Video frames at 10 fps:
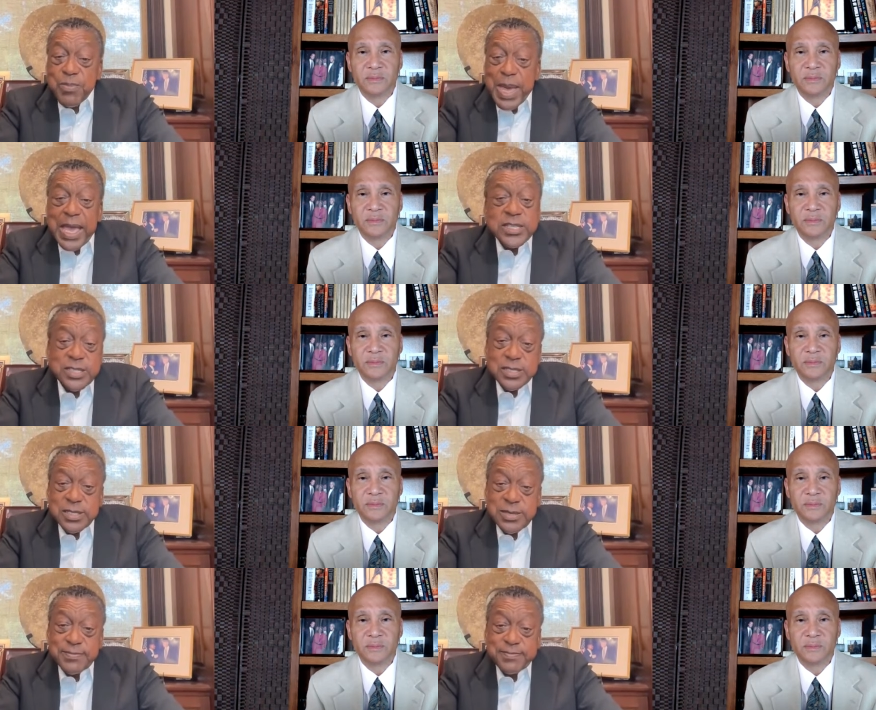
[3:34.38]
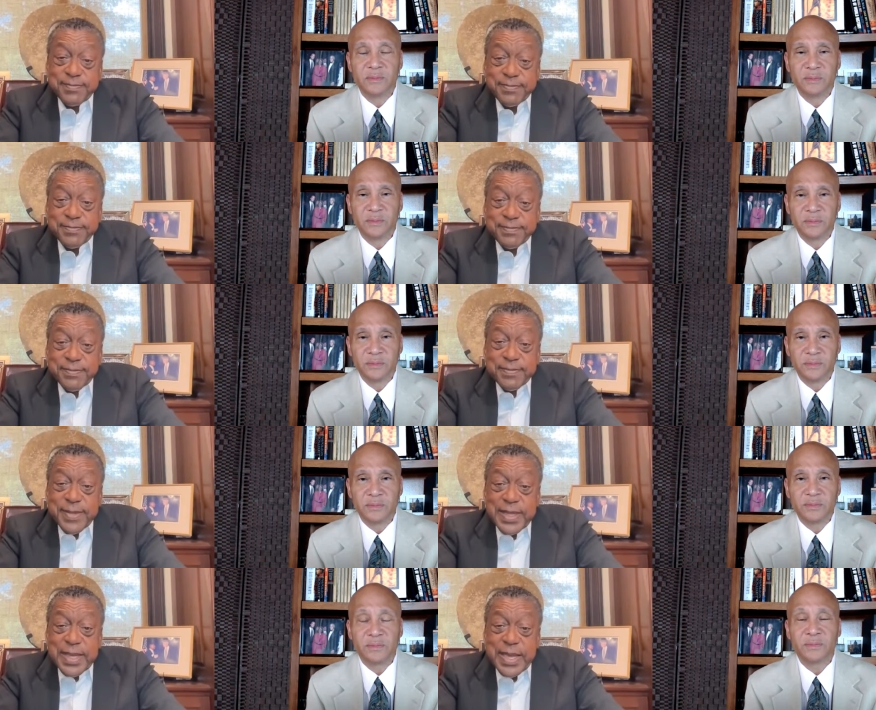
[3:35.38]
Speaker 1: masses.
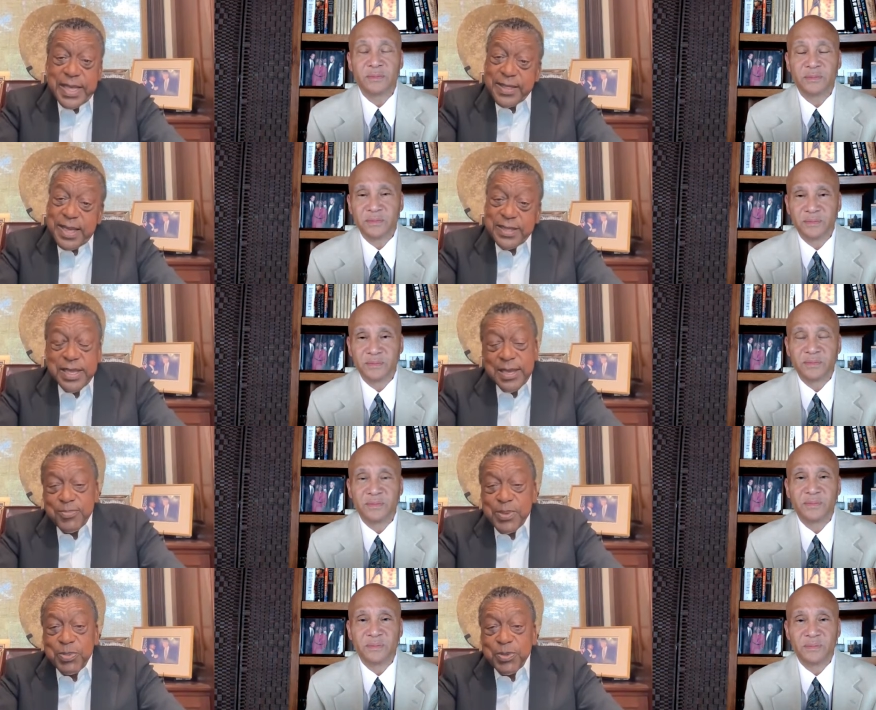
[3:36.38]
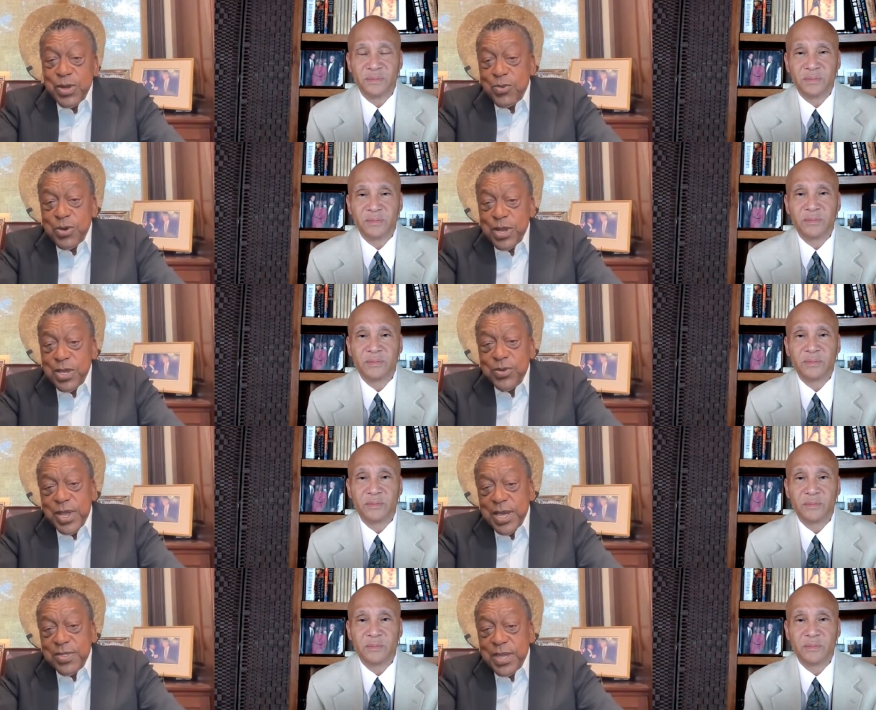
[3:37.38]
And I think people don't want to go
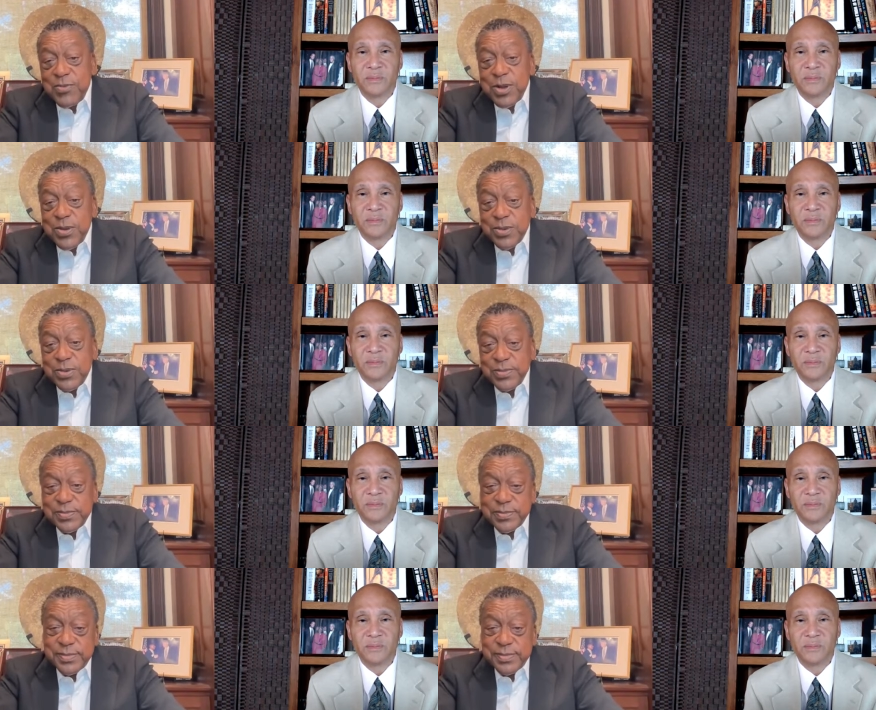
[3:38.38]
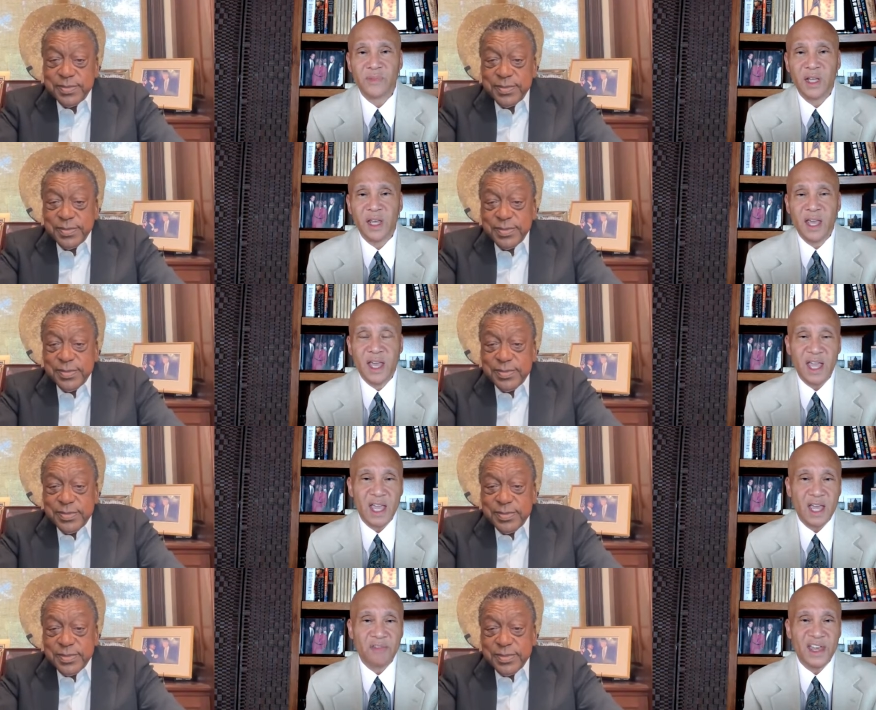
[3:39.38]
down that road.
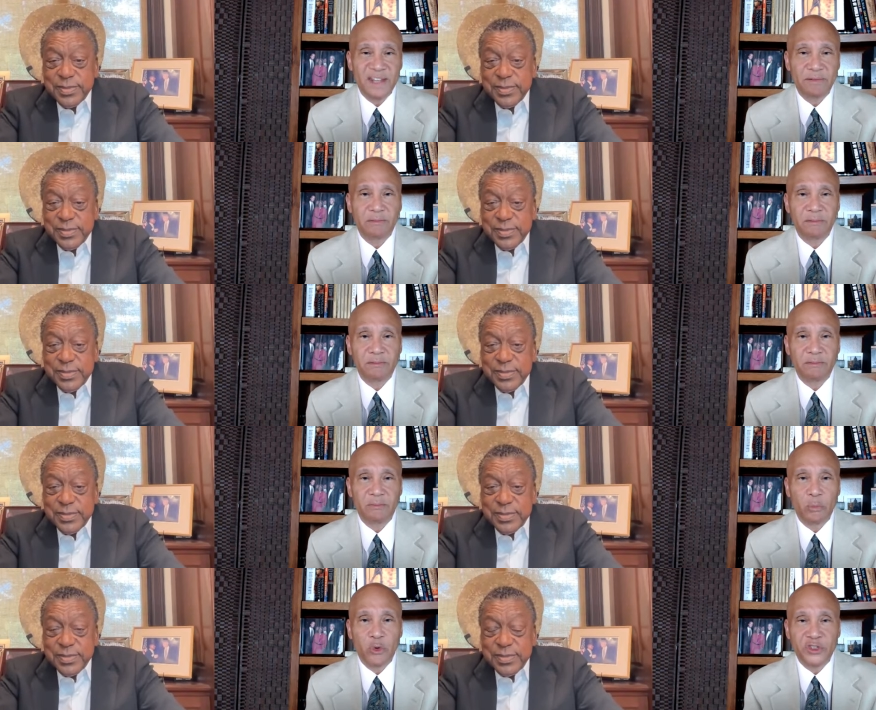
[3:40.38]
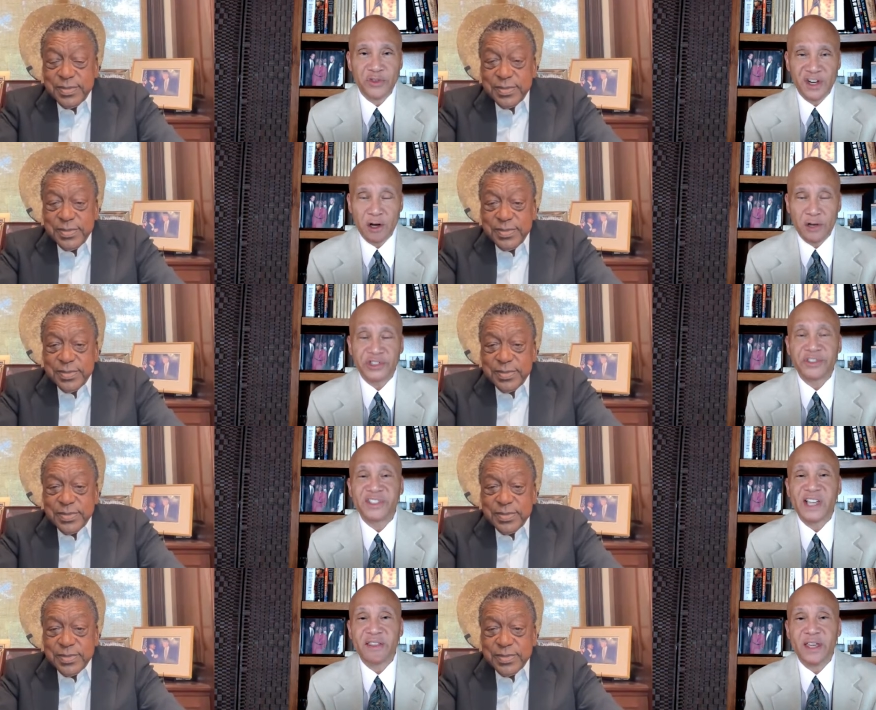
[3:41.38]
And
Speaker 2: then would you then also
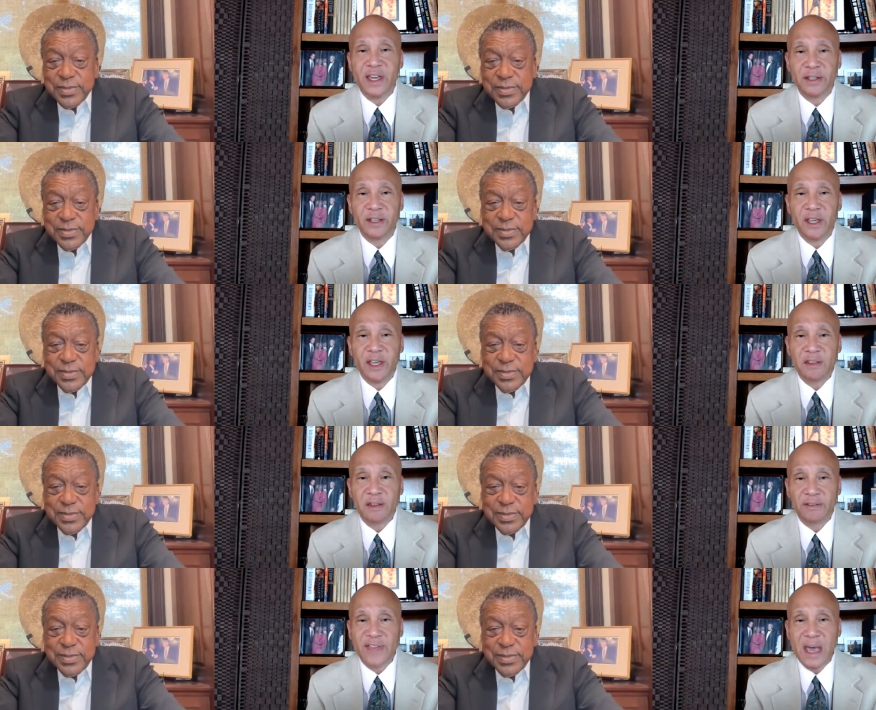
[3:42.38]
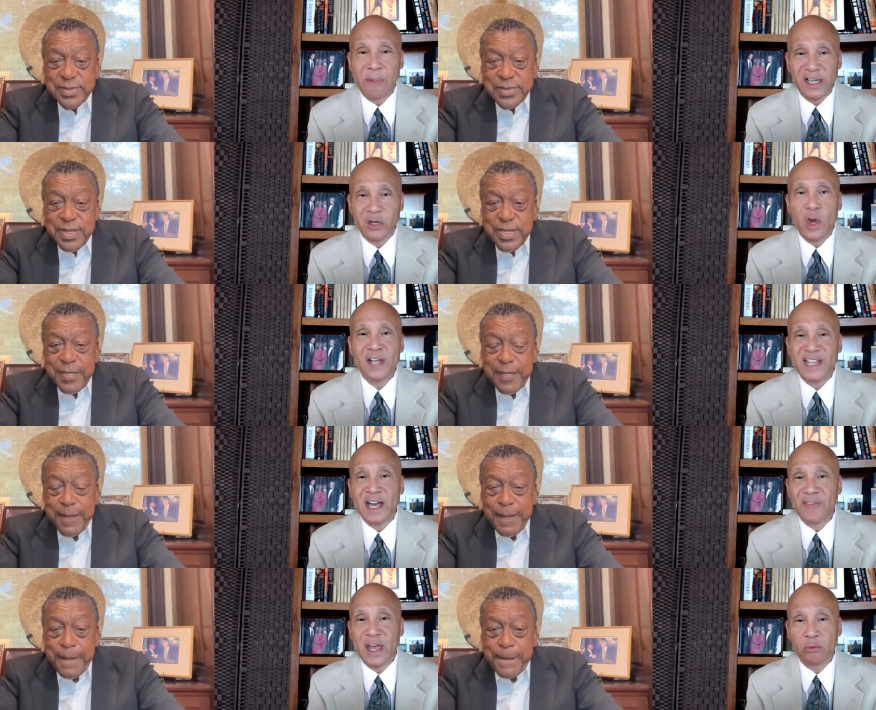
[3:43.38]
say then that by going
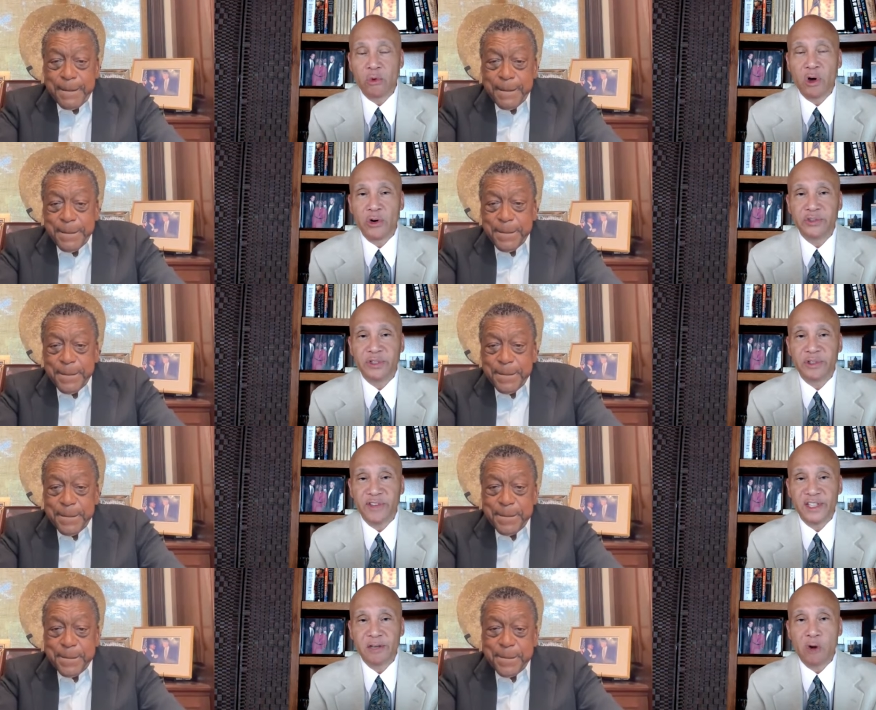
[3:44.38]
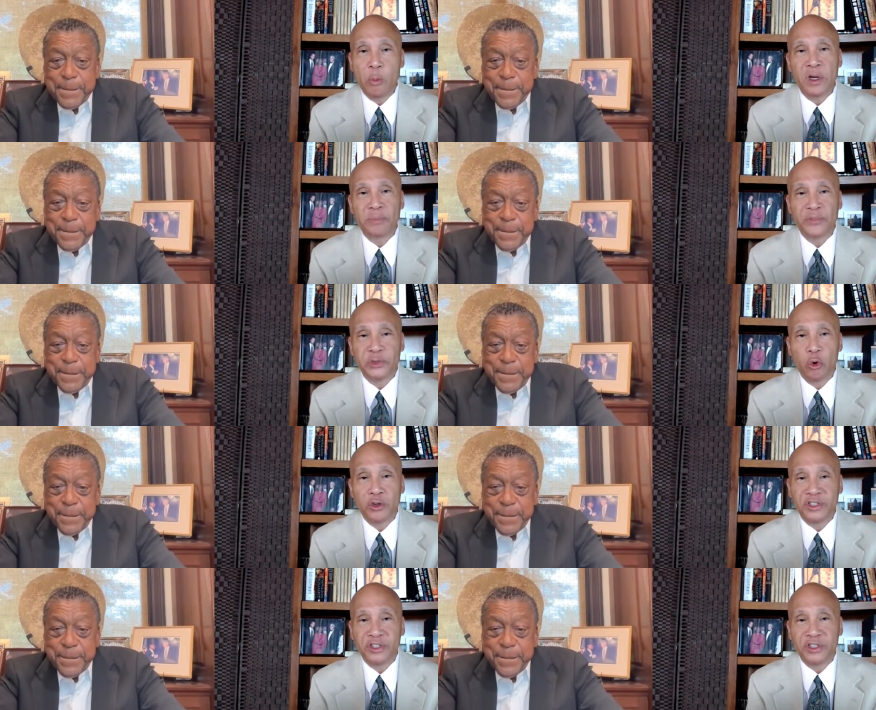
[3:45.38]
down that road, then you open up the door to